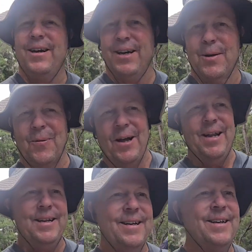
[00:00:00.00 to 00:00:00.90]
and the
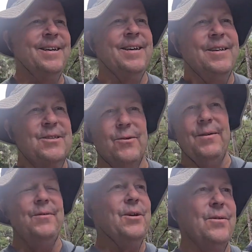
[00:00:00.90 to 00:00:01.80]
planning. So
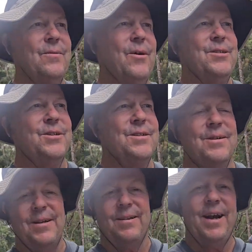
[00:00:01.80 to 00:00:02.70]
even though the Russians
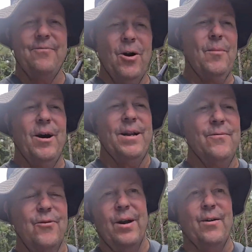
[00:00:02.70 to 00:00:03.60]
have nobody in
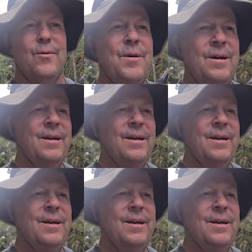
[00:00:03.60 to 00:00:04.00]
front of them,